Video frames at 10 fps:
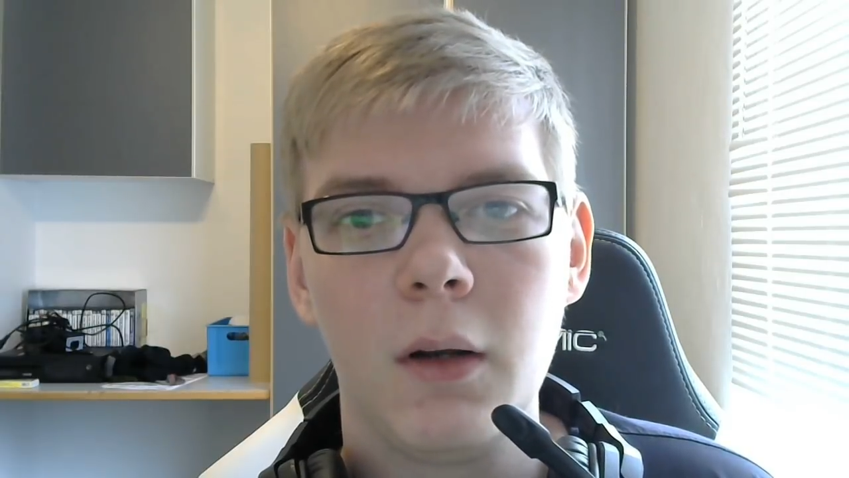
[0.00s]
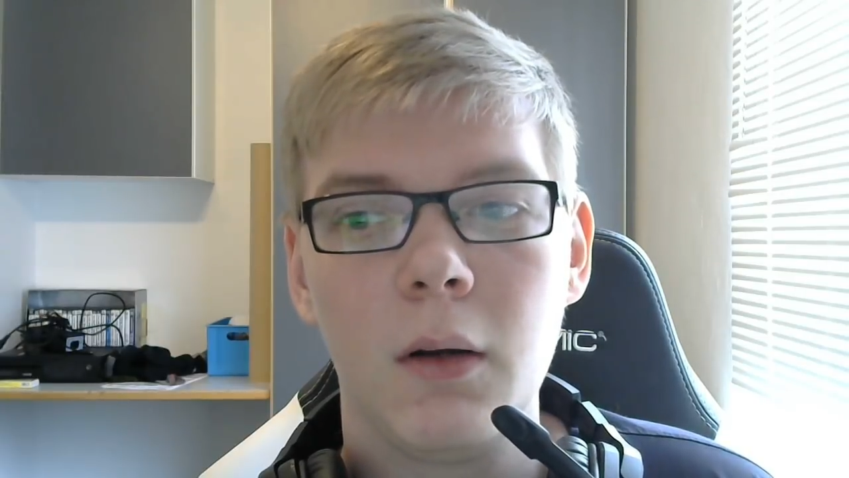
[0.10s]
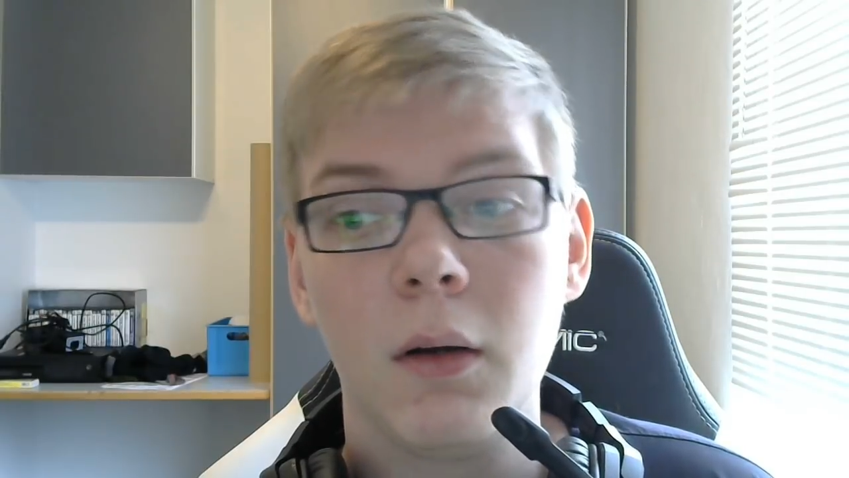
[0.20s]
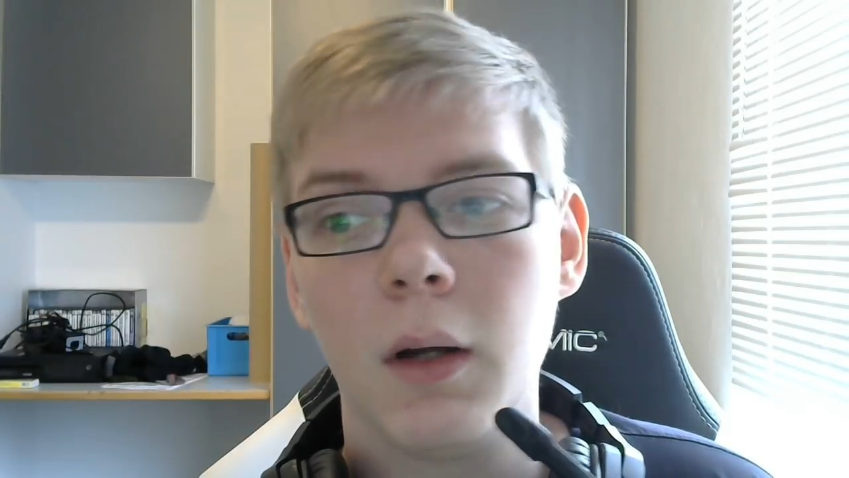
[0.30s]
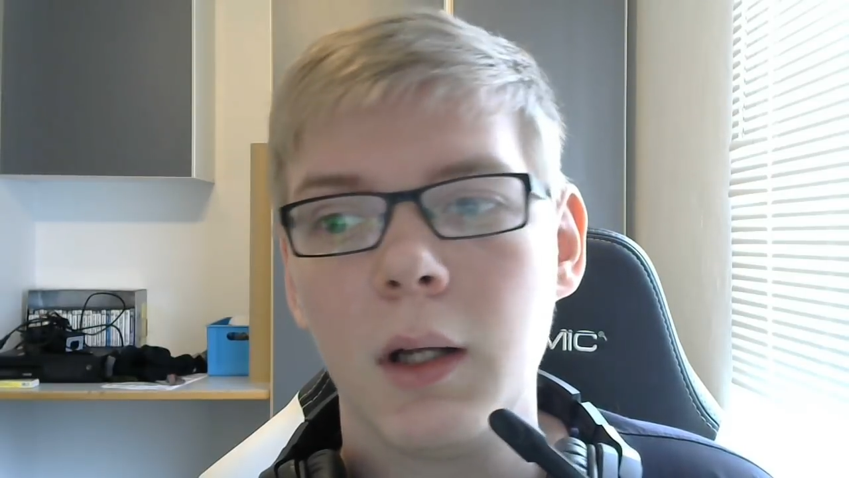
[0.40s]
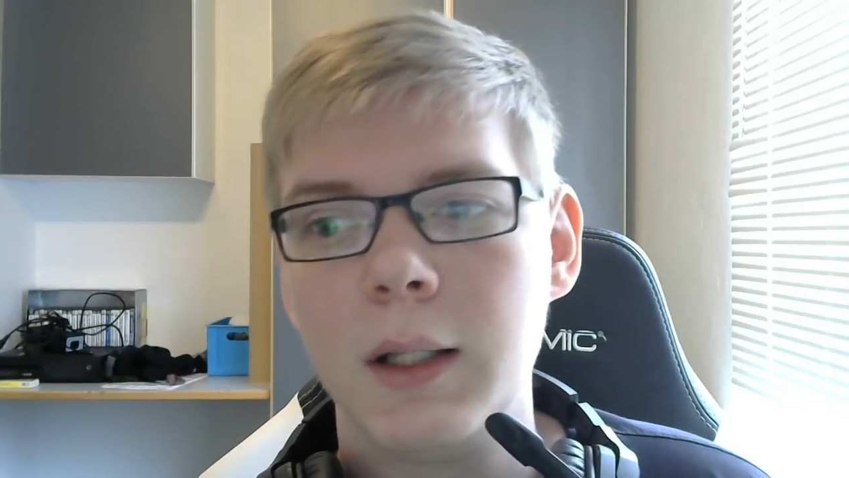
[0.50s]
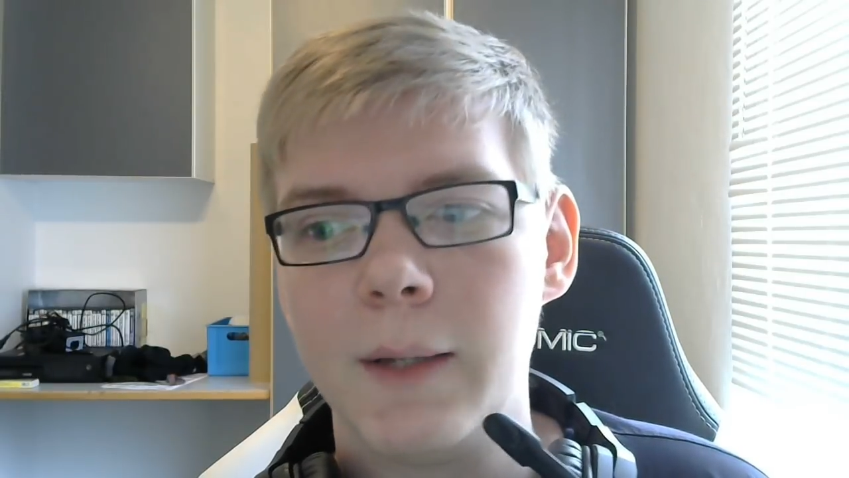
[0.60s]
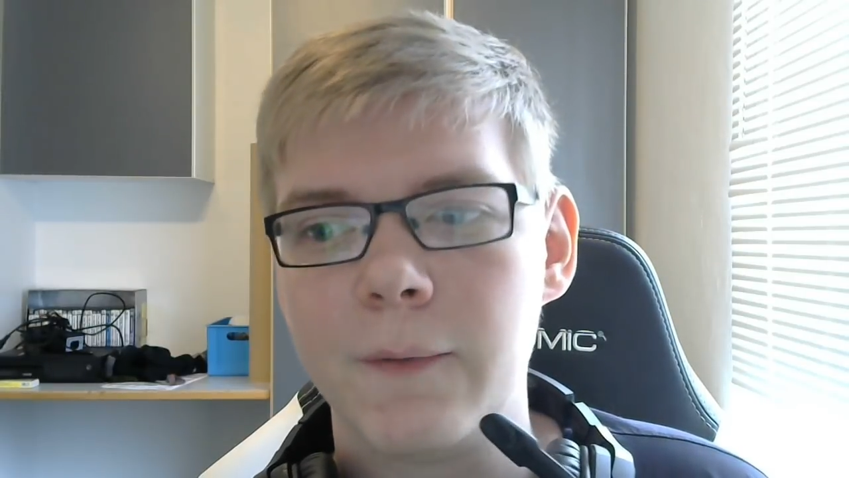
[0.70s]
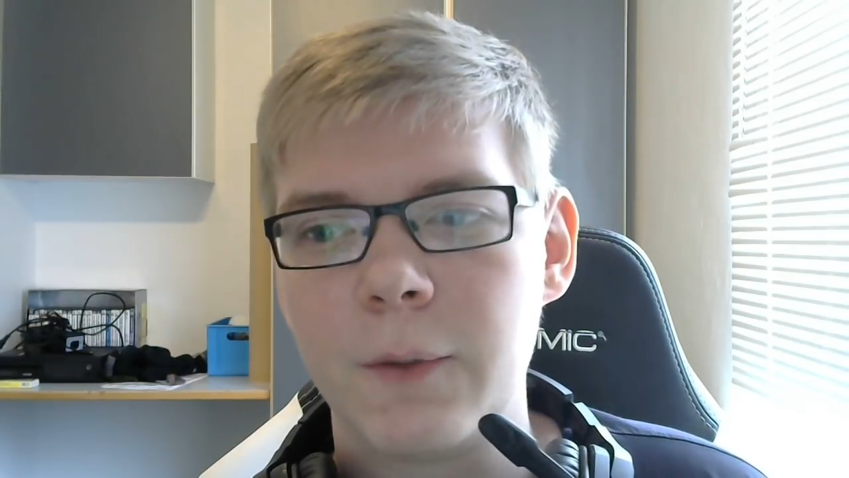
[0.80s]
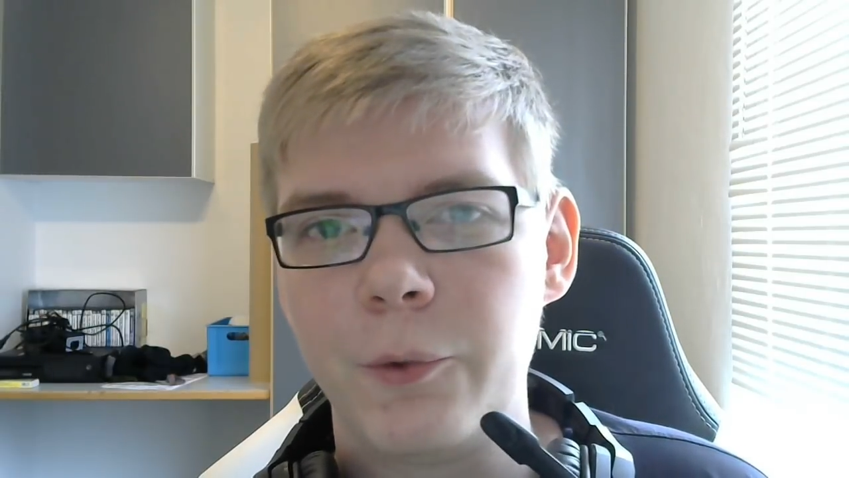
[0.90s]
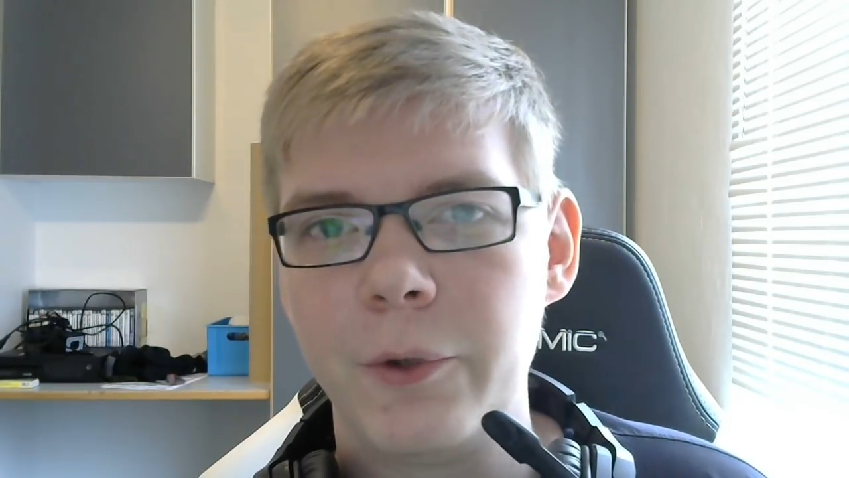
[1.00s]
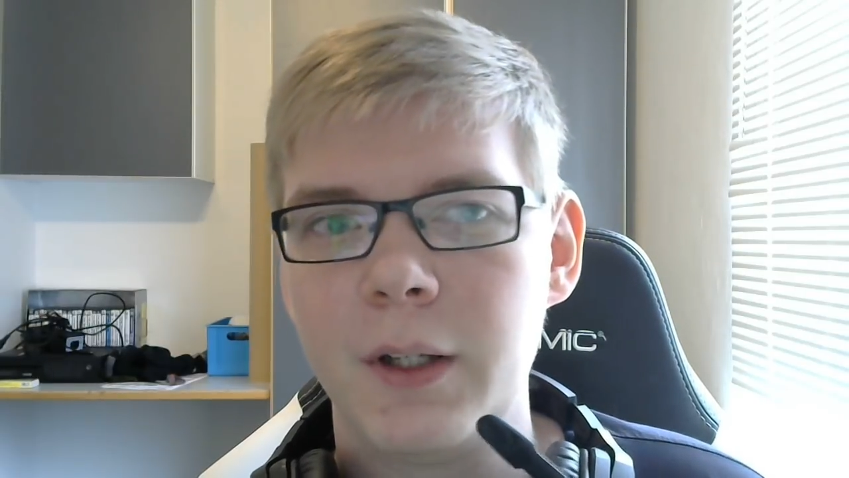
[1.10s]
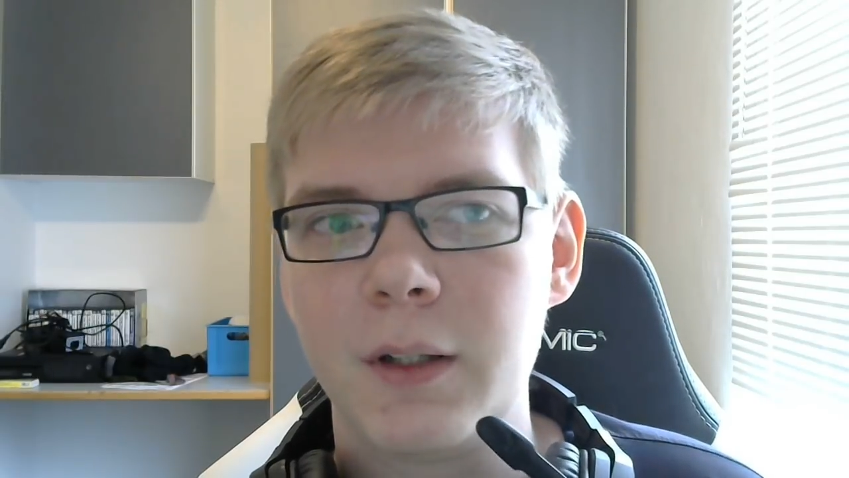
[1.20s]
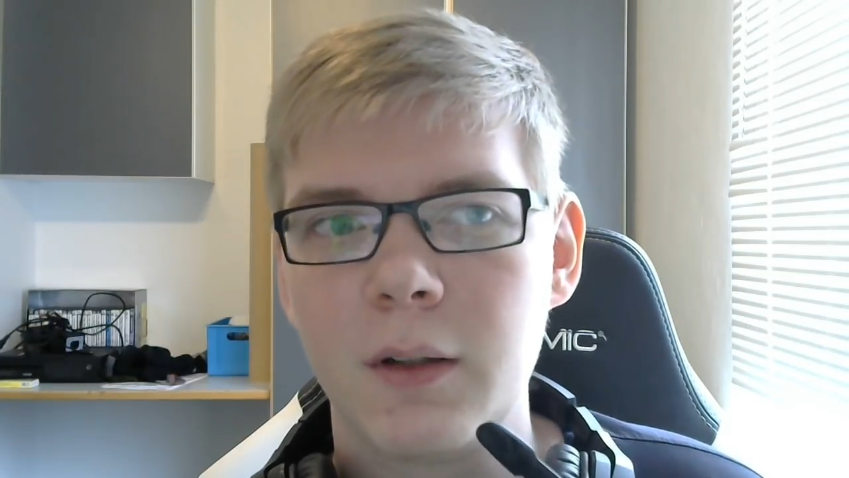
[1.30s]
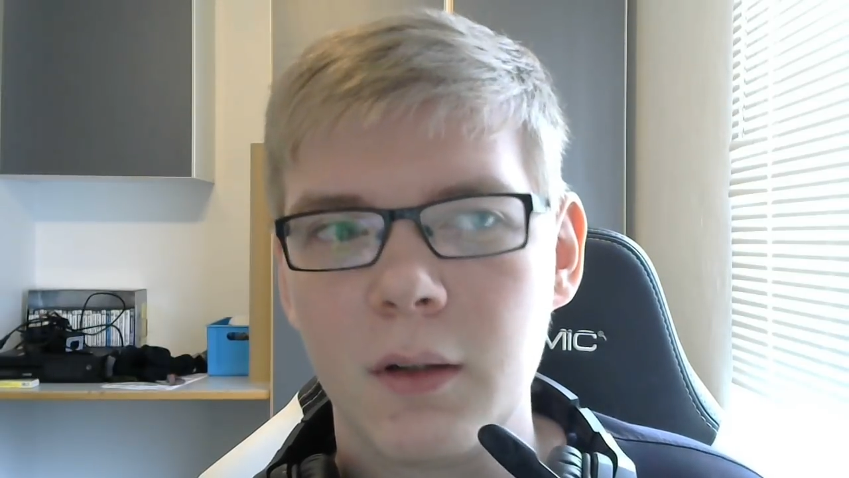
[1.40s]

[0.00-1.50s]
Oh, I have to preach